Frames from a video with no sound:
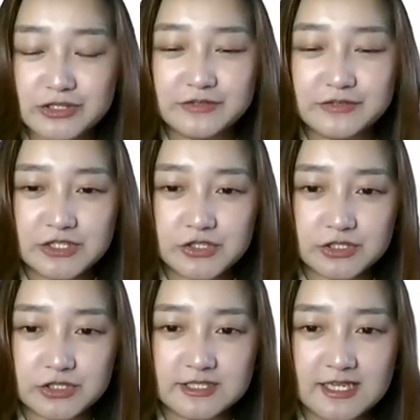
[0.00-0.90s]
of
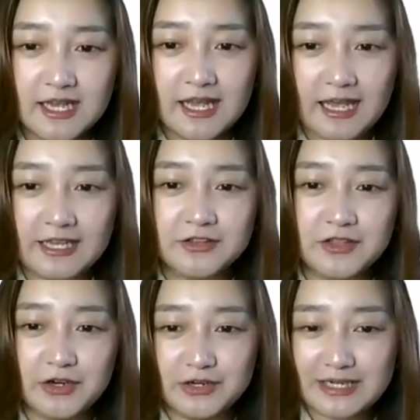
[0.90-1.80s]
teachers. And
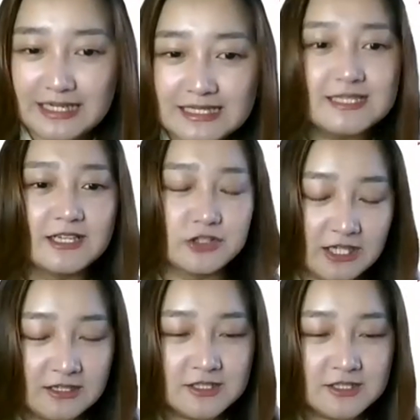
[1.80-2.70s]
there is a
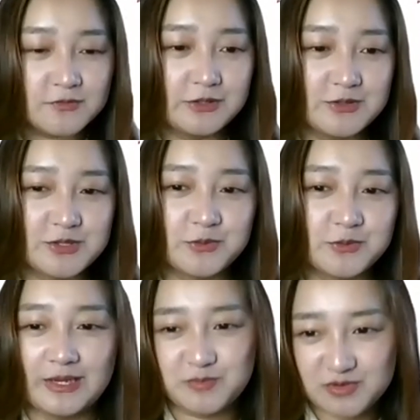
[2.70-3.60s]
chance for you to win a
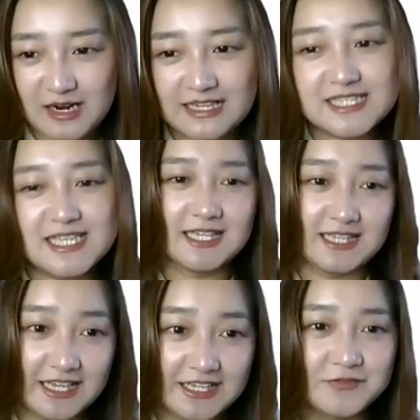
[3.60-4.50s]
prize at the
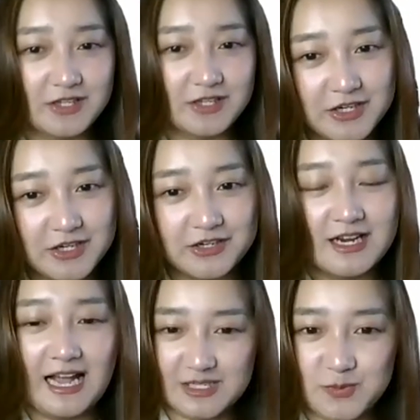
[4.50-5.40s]
end of the year
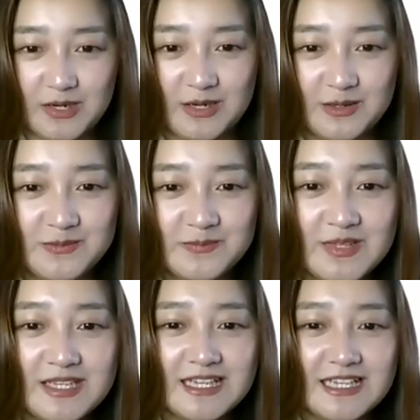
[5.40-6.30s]
as well.
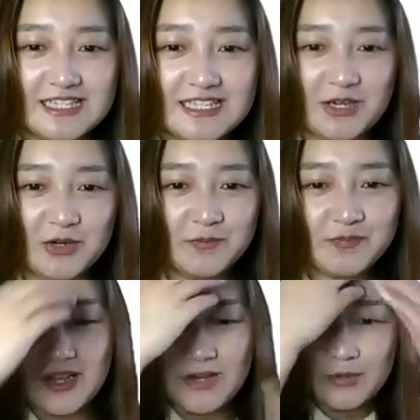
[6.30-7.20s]
So
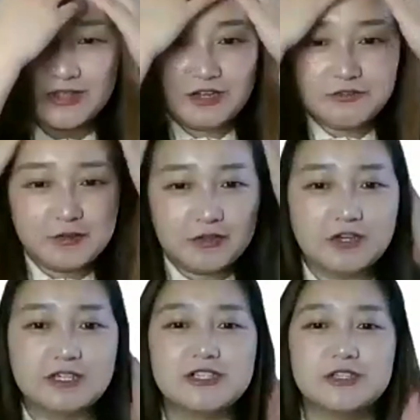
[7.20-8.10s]
without further
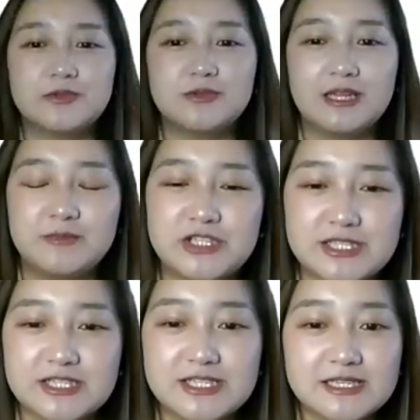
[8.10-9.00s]
ado, let me
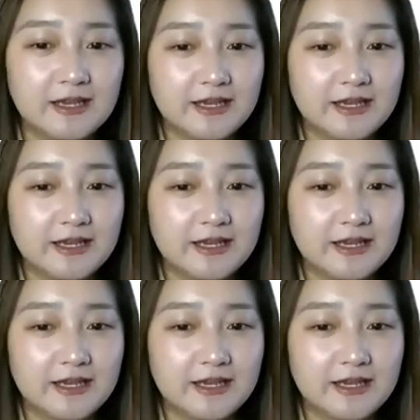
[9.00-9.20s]
just